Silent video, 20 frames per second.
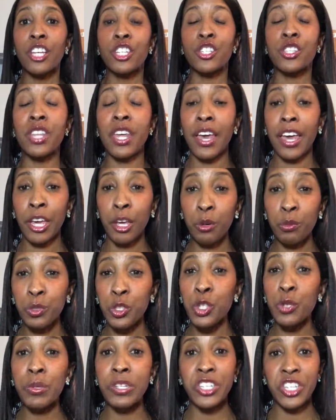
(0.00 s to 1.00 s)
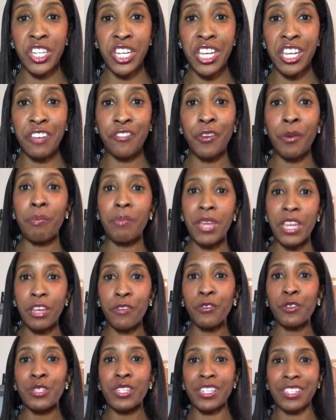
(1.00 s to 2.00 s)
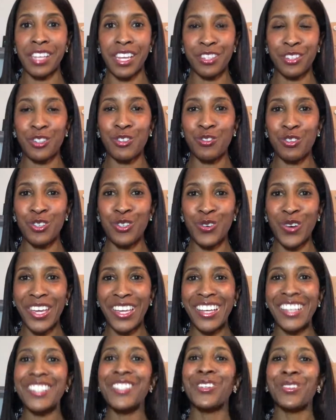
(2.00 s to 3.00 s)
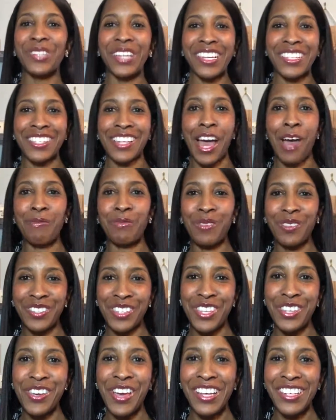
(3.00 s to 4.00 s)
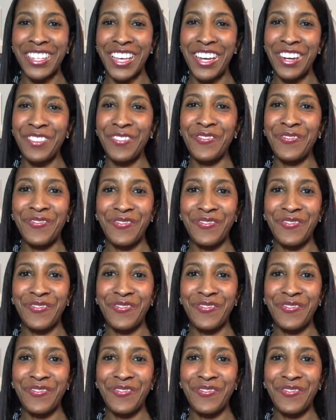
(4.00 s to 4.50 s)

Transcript: that helps you achieve meaningful success and true joy. Until next time, see you guys later.